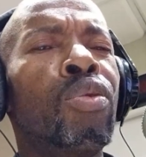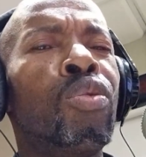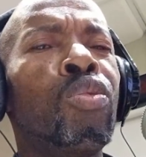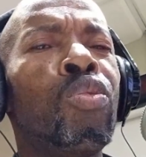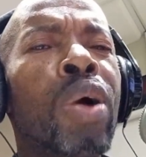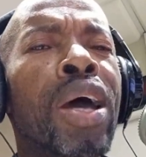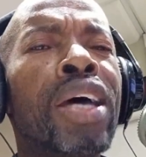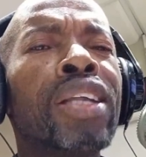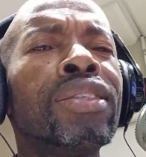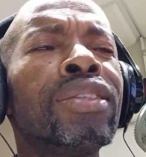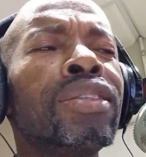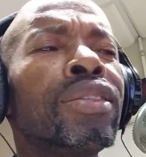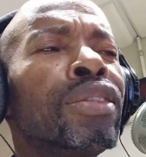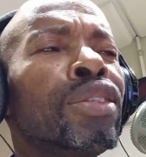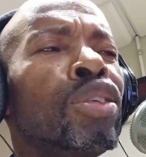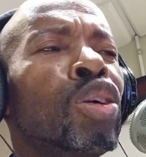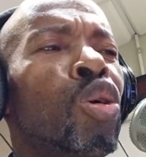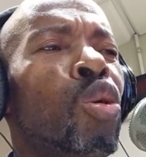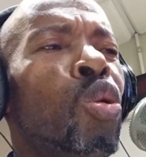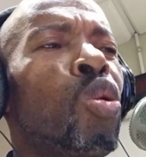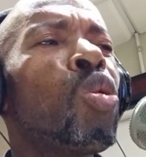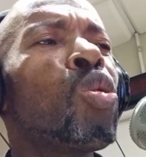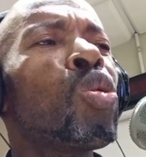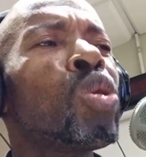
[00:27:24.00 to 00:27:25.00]
when
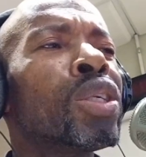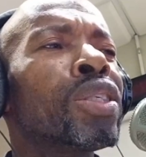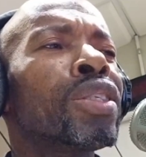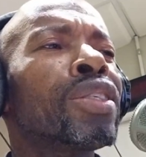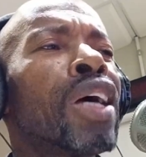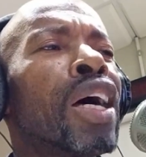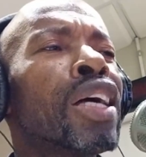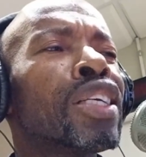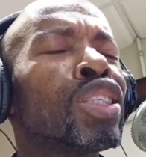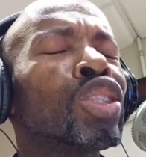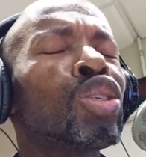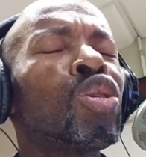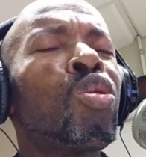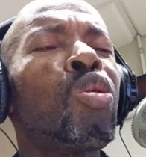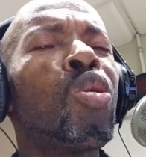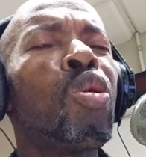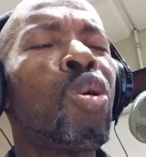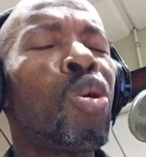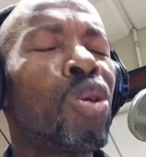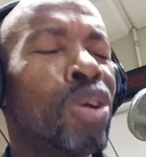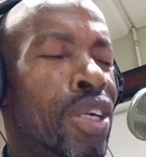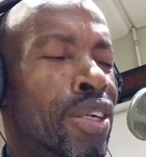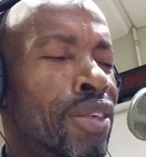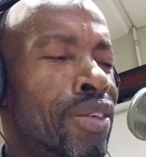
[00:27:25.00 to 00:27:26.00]
goals are
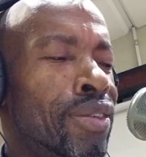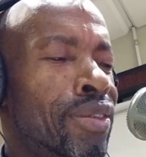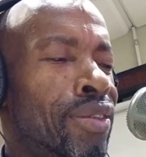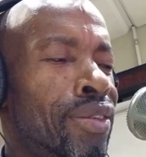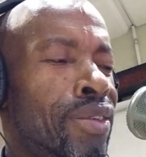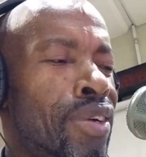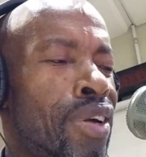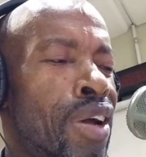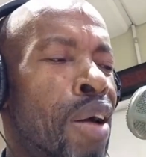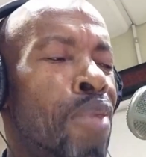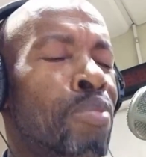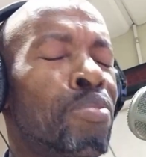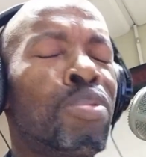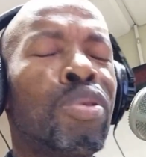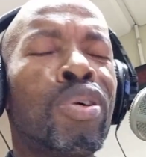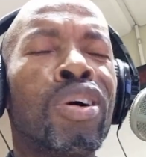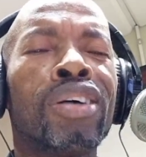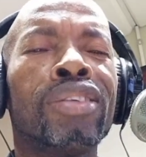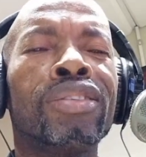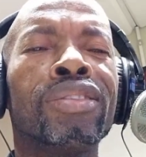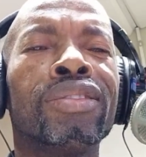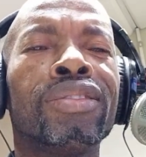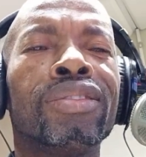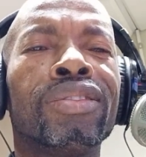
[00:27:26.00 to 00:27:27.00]
scored
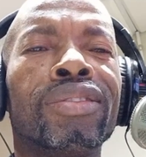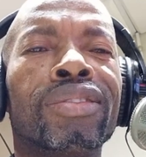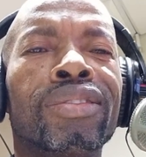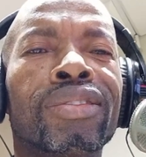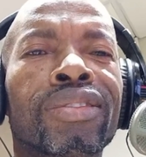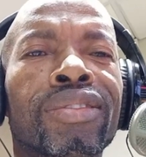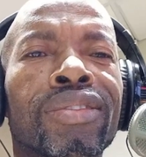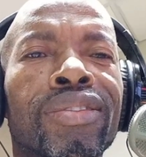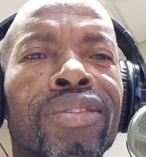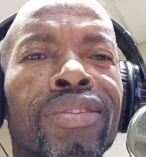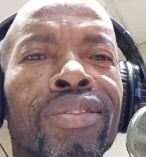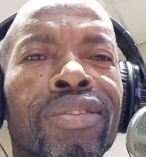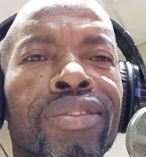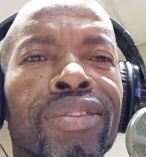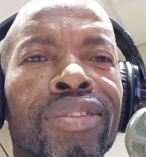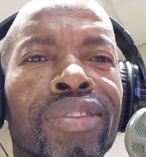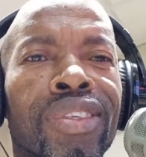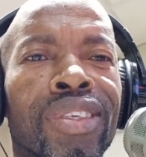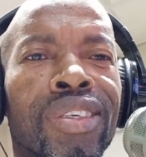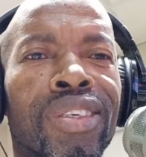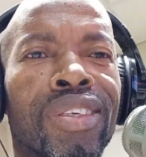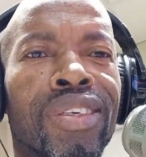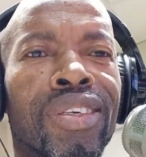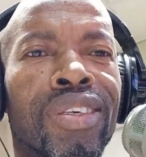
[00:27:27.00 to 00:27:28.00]
upon
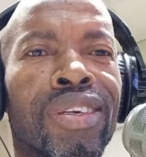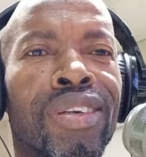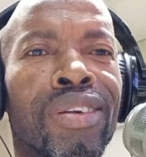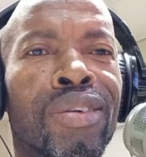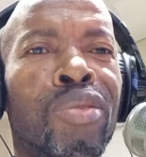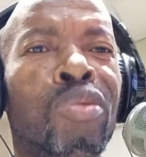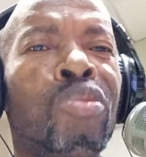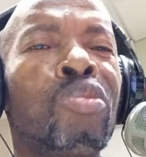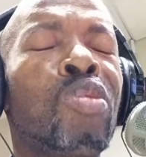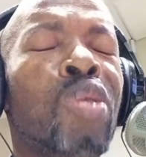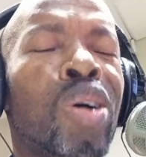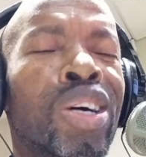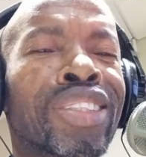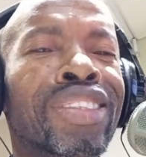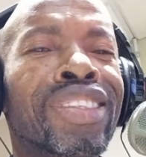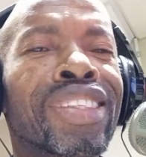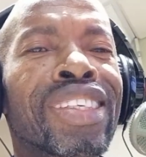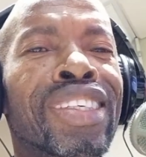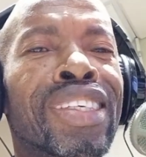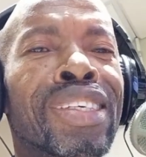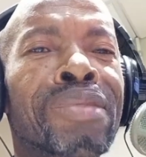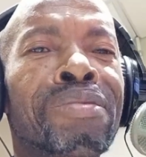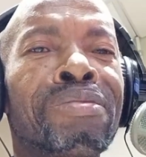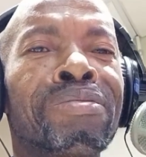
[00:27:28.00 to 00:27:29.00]
one
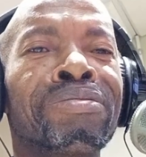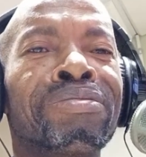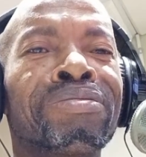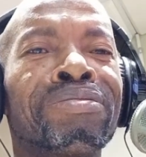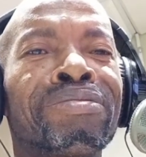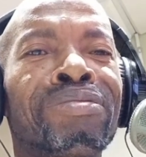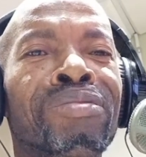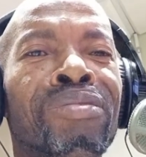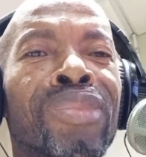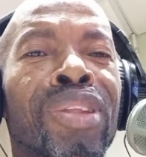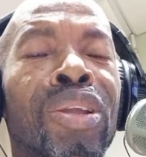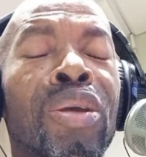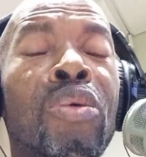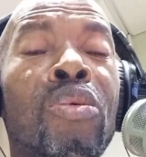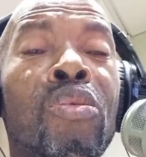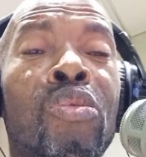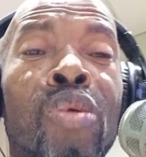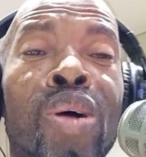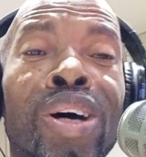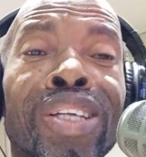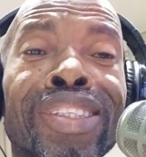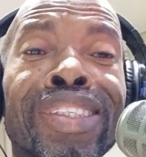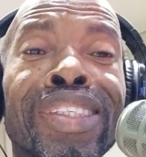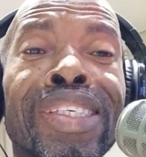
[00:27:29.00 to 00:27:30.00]
team,
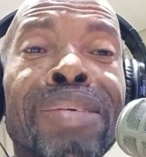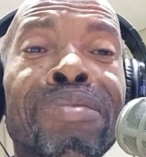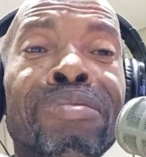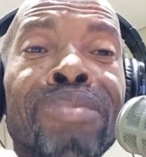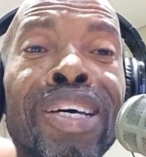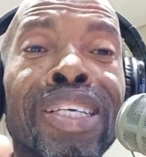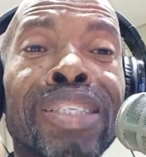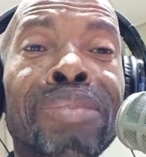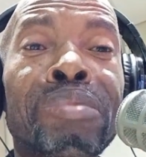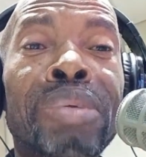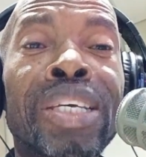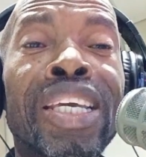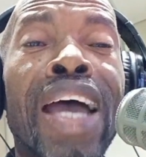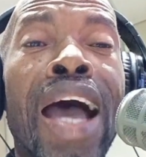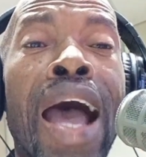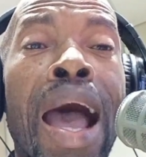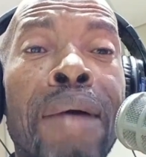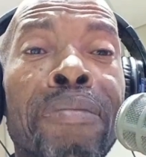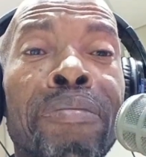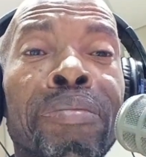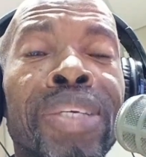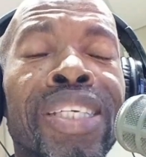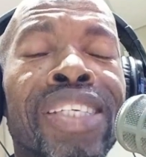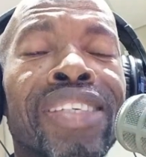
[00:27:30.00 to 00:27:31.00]
one team must be
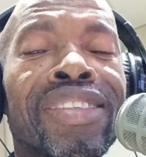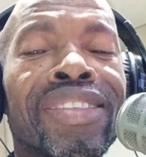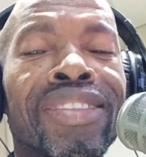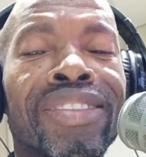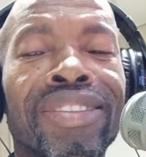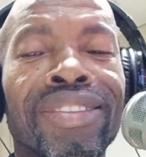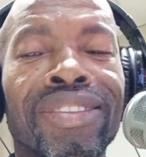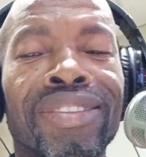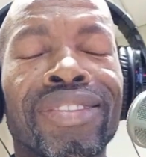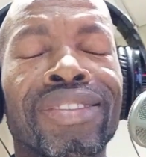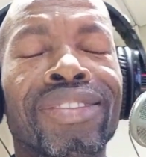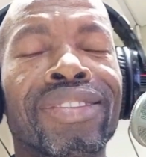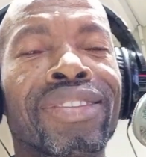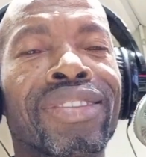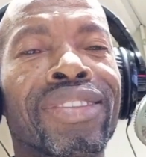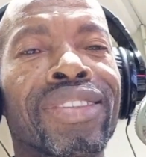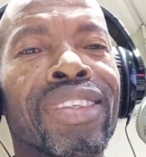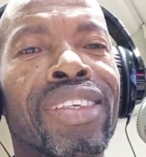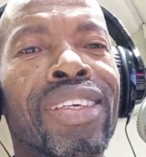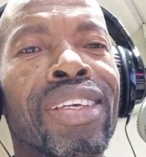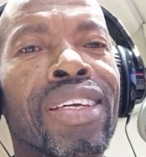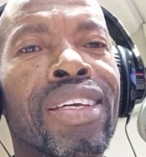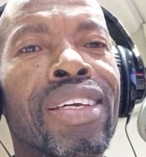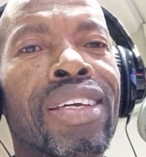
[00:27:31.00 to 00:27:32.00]
happy
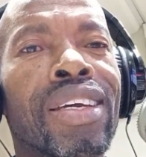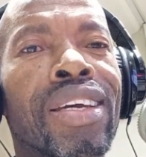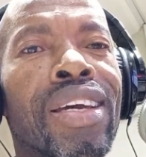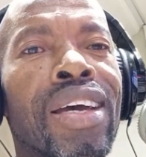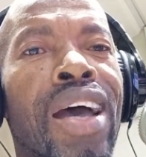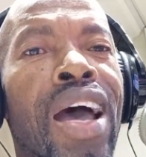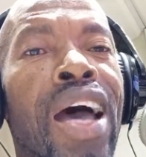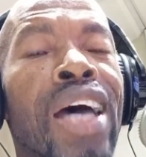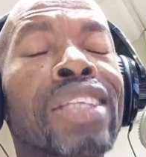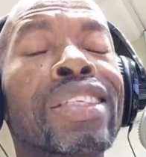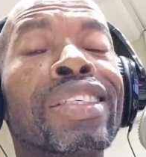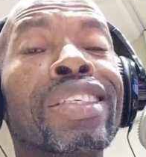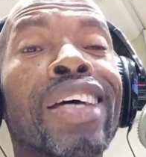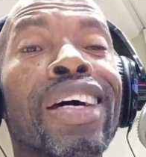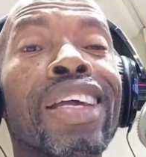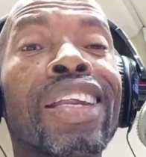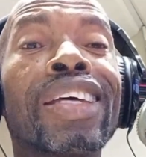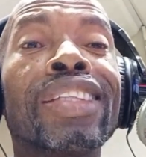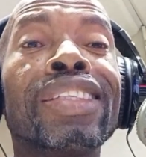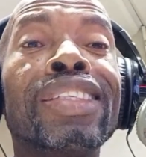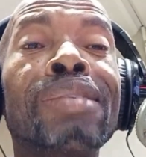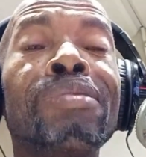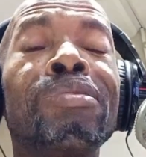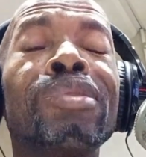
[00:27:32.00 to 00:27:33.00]
and the
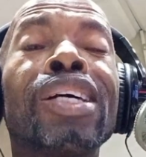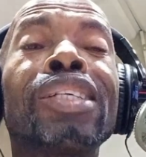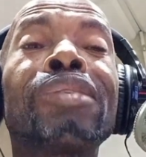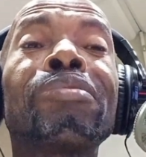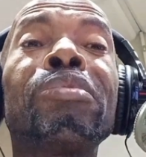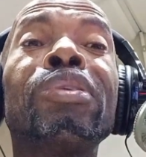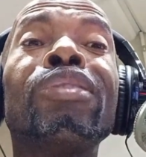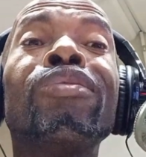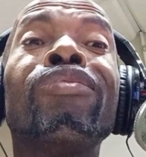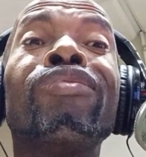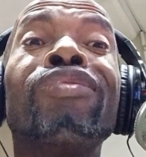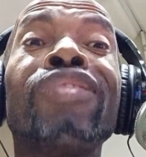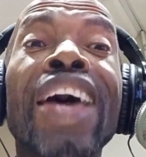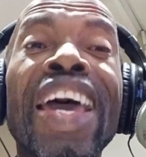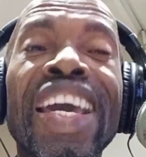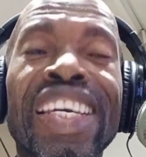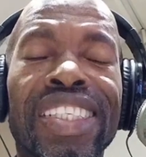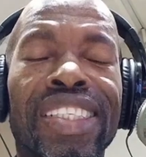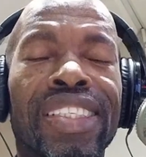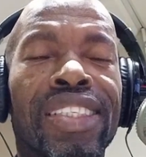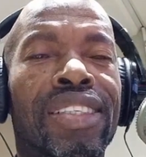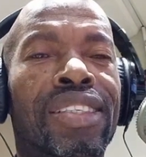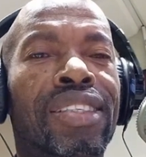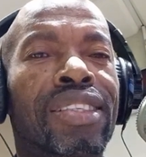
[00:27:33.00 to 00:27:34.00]
other team must be
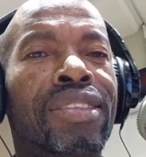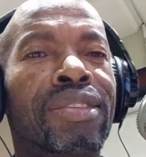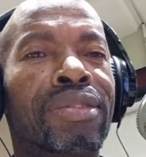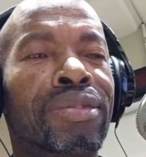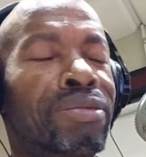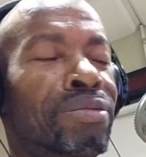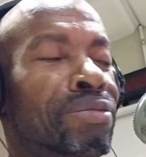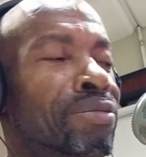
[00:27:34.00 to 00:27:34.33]
vexed.